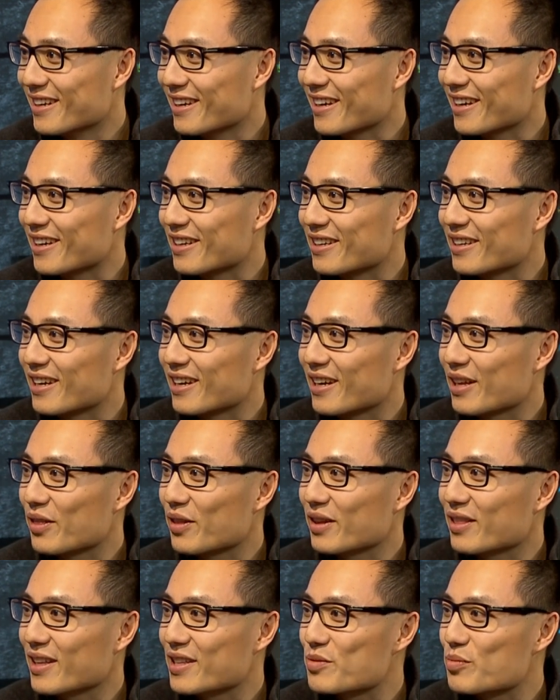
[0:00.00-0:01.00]
and and I
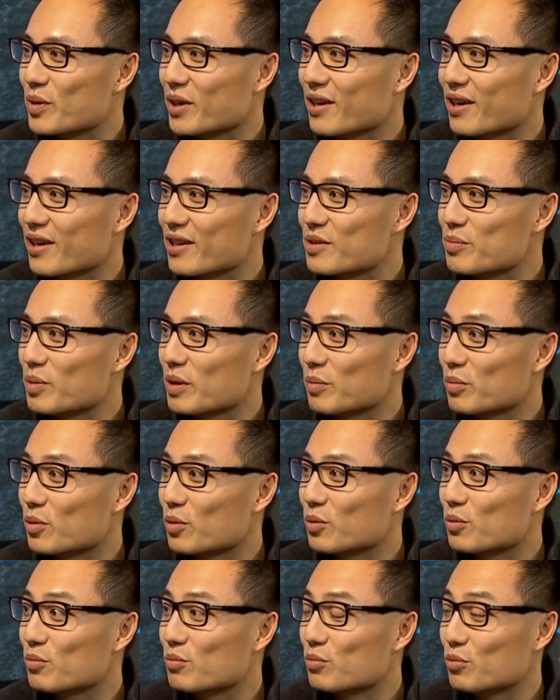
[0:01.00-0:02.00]
think that's because
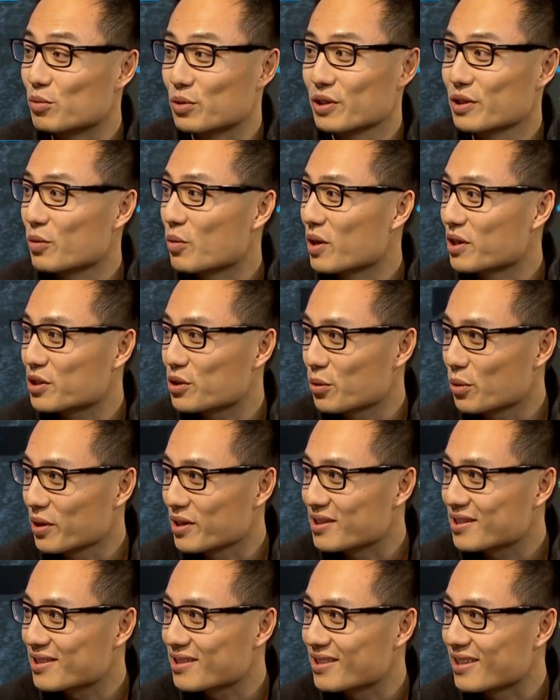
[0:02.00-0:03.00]
people really want
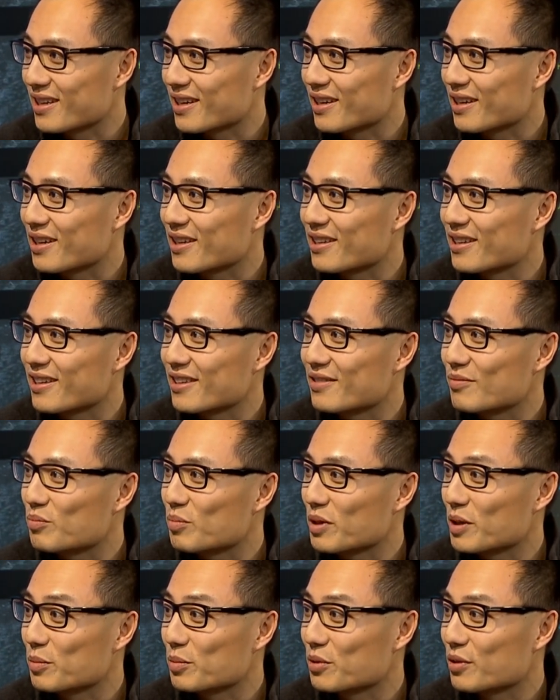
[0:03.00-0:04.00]
choice, and and
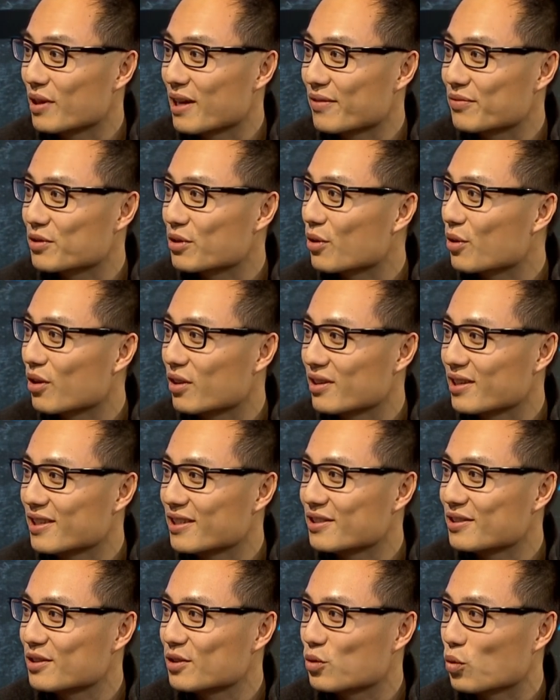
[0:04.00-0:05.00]
people, after all,
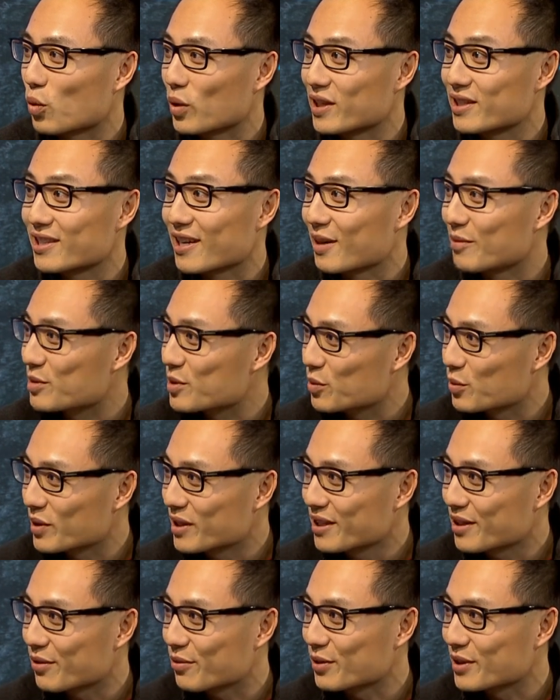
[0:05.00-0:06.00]
eat 20 times a
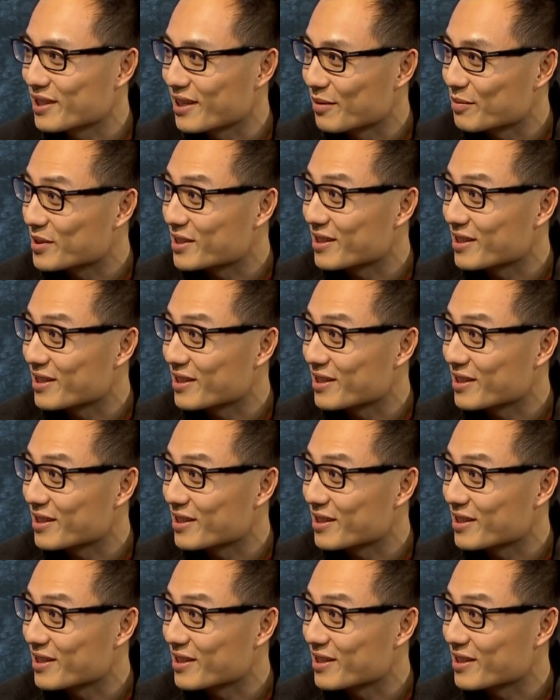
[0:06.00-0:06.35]
week, three times